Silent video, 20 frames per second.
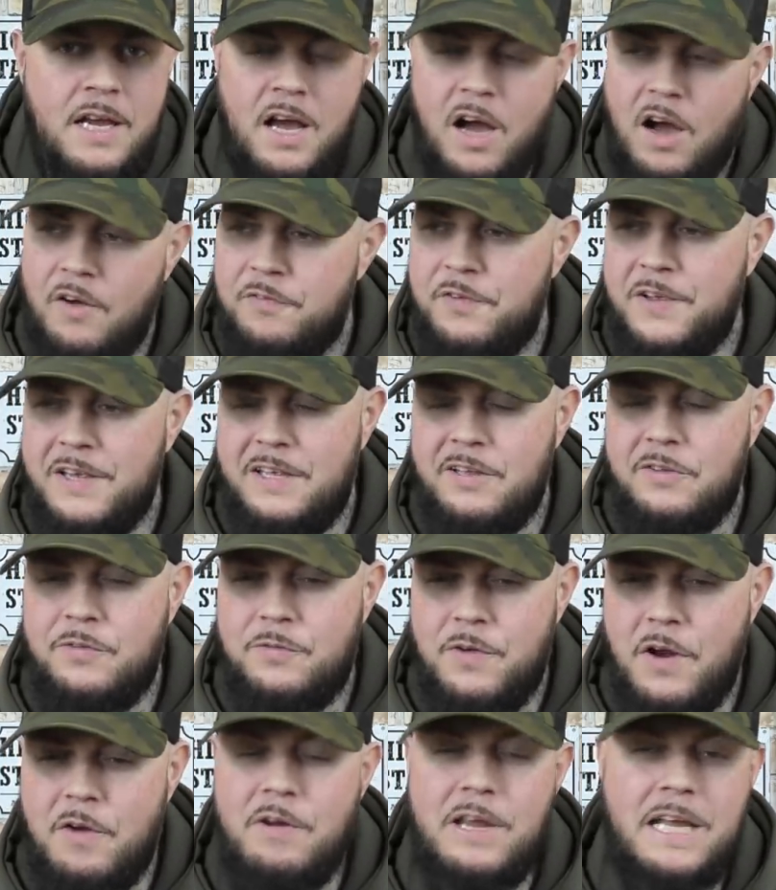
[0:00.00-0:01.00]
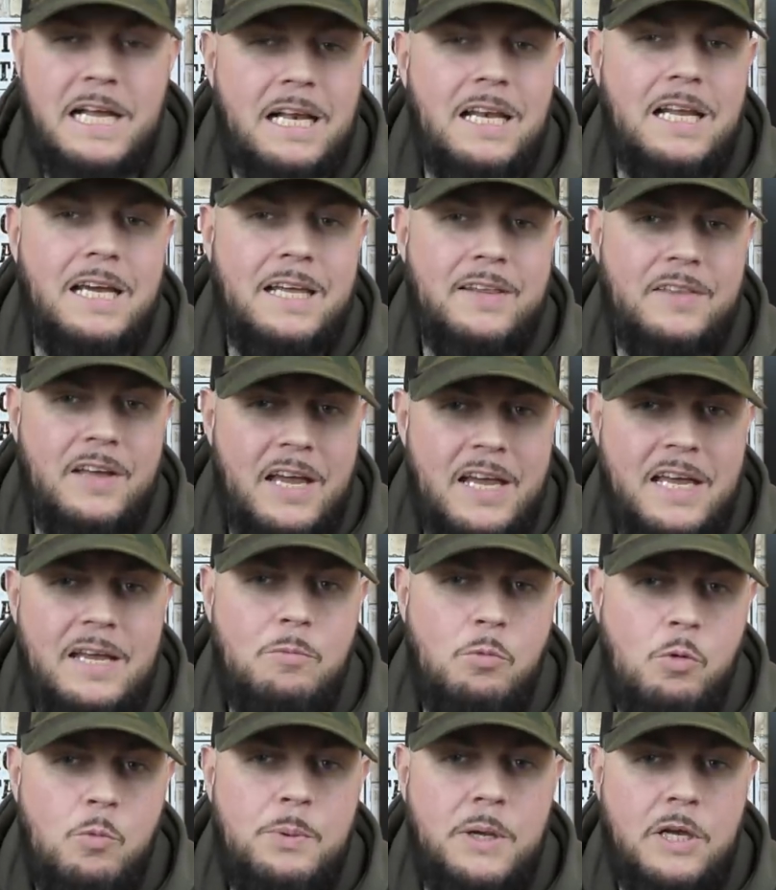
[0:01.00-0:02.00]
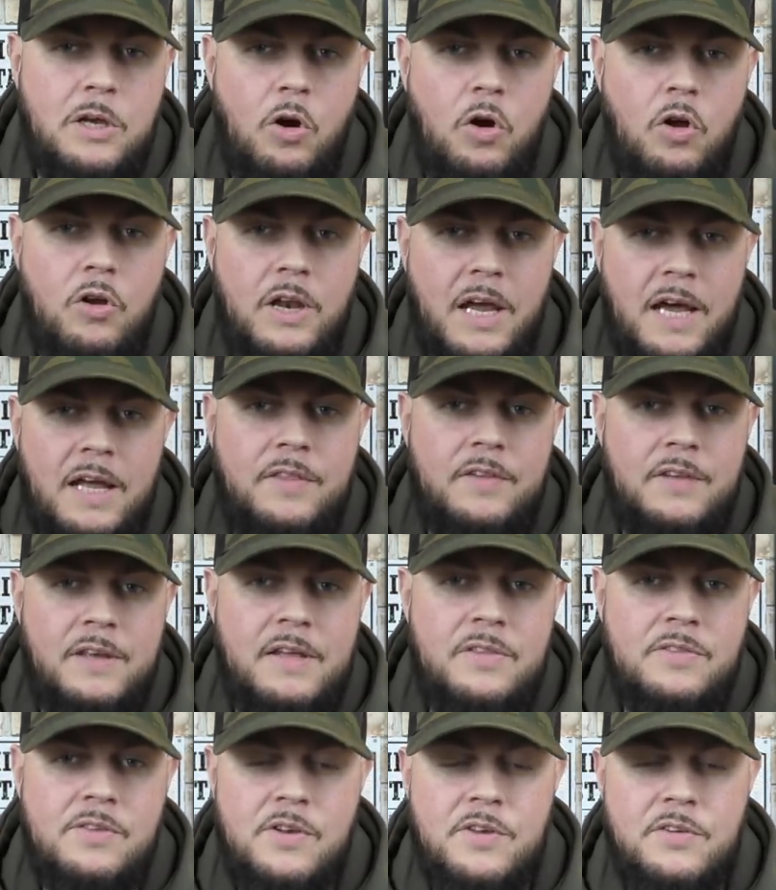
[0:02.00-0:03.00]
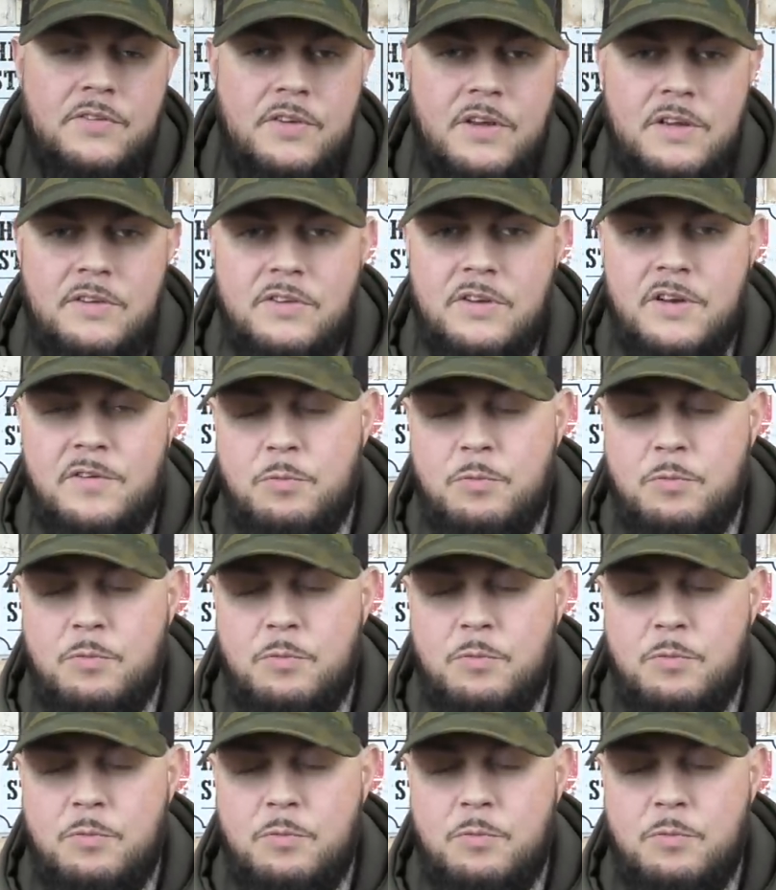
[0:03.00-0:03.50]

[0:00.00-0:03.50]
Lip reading: I think it's very clear that he will be gone at the end of the season.